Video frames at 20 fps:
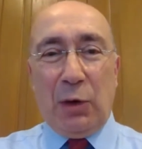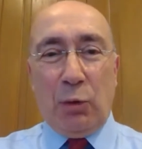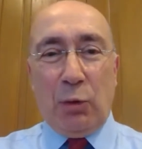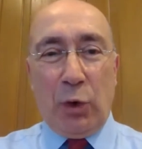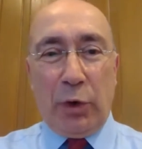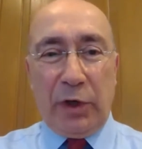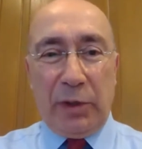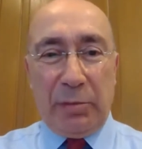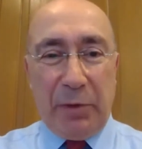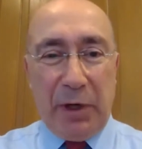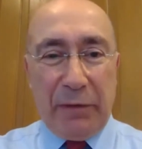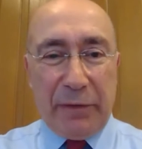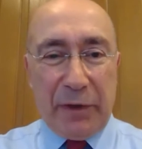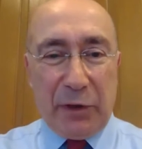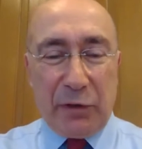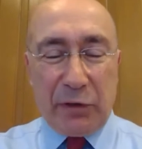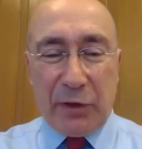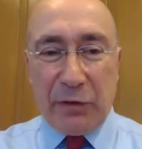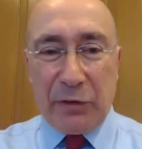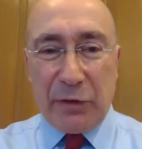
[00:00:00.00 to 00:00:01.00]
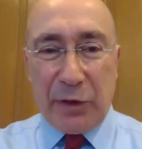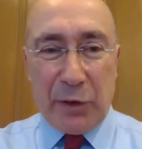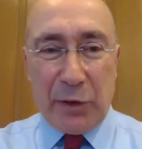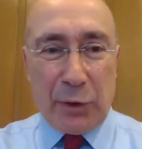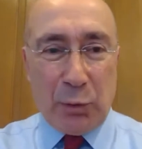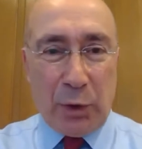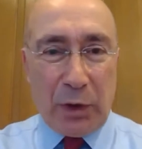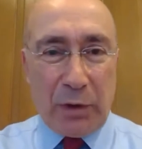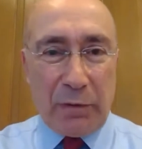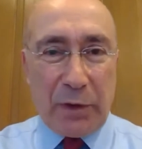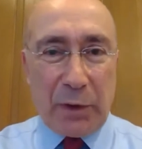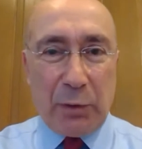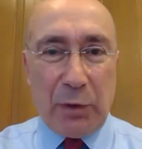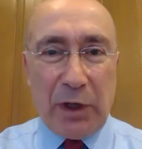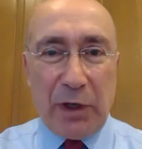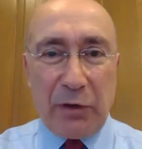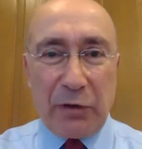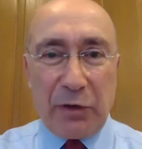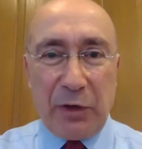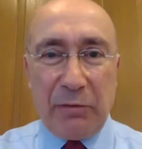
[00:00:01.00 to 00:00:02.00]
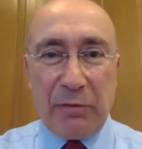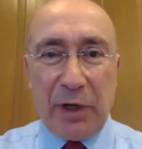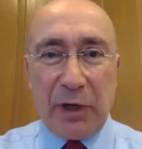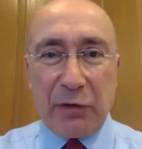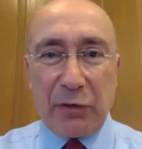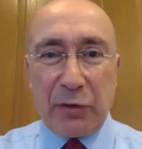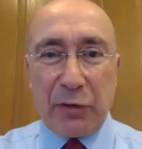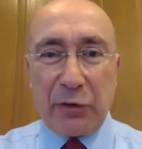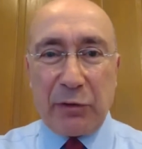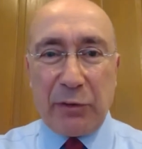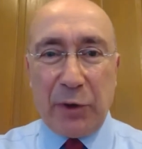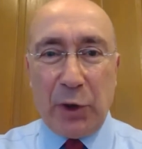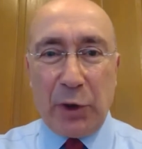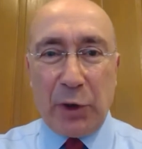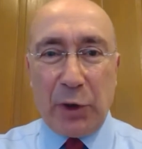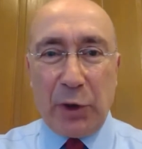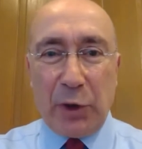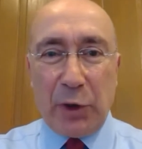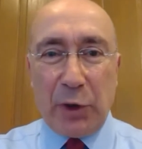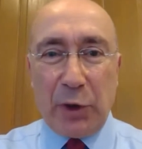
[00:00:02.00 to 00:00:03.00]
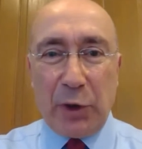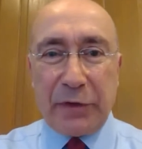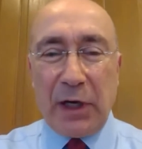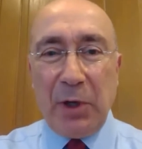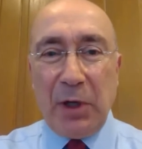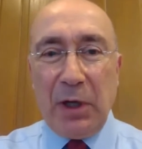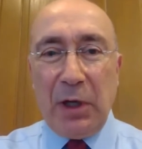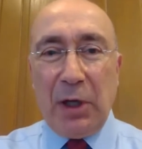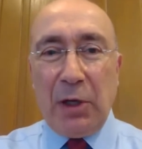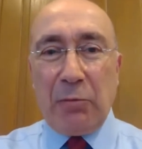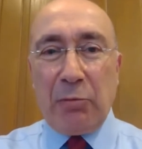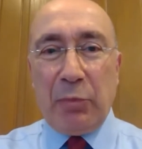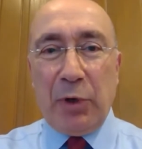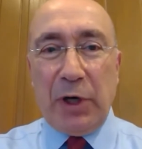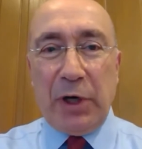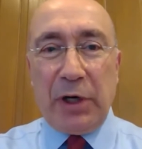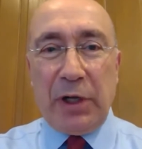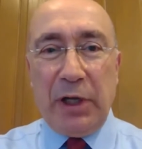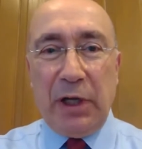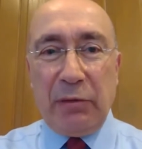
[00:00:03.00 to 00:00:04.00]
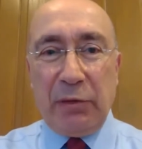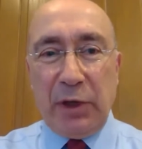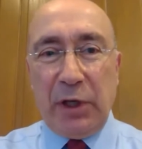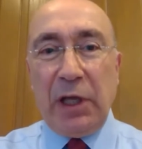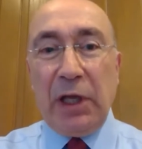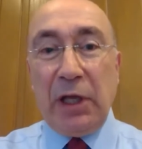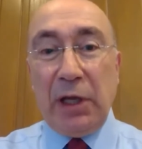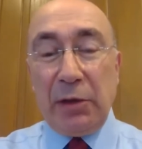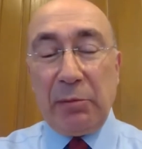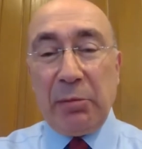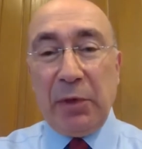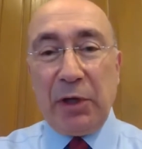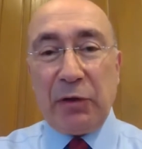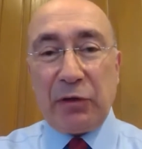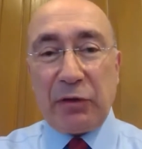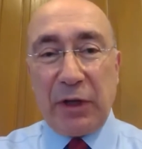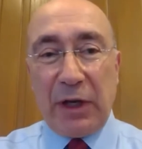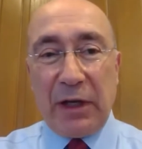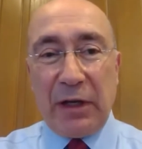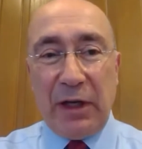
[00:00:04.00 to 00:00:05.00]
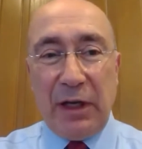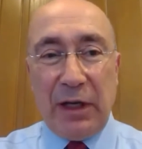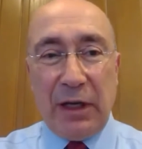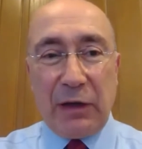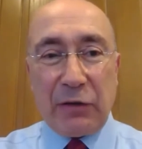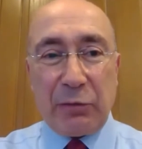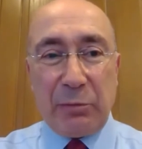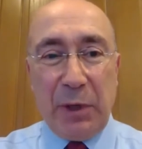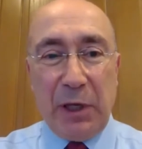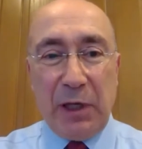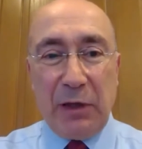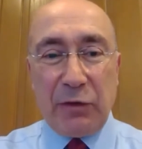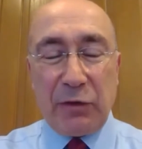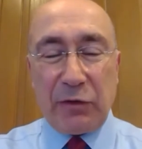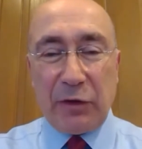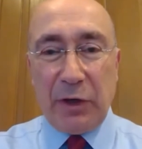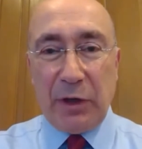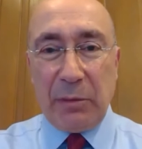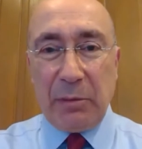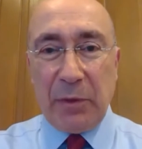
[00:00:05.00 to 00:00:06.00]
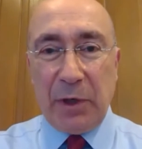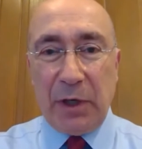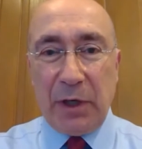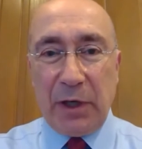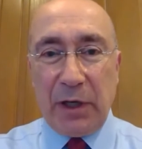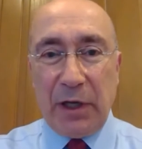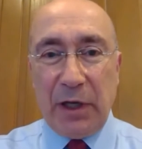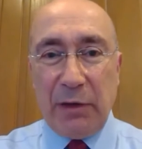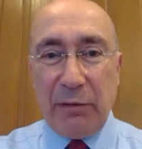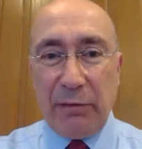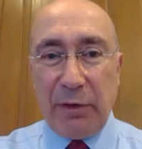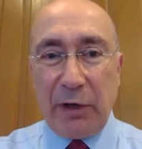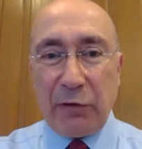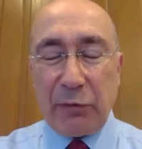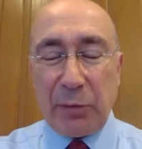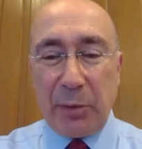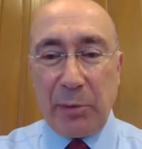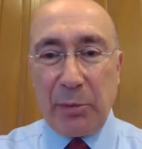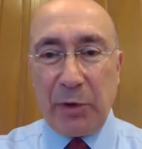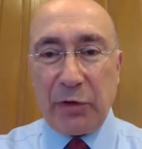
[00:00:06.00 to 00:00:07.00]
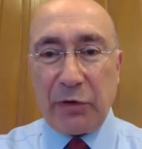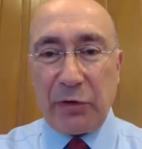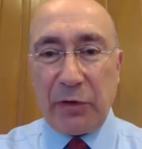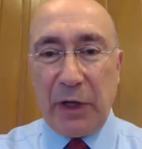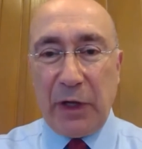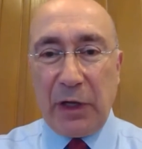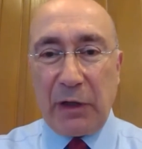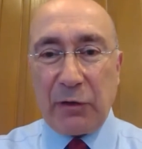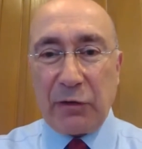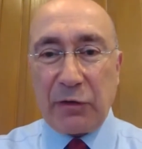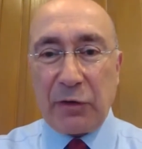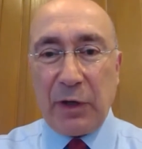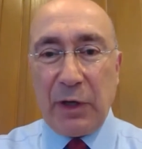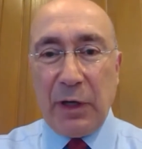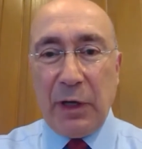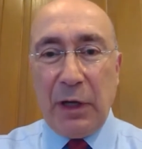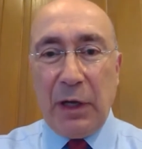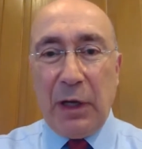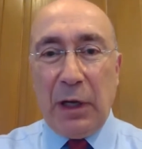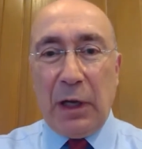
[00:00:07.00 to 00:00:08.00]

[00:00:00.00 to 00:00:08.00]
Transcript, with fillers: Warren Buffett is considered one of the greatest investors of all time. But even he admits that he has made some uh, investment mistakes.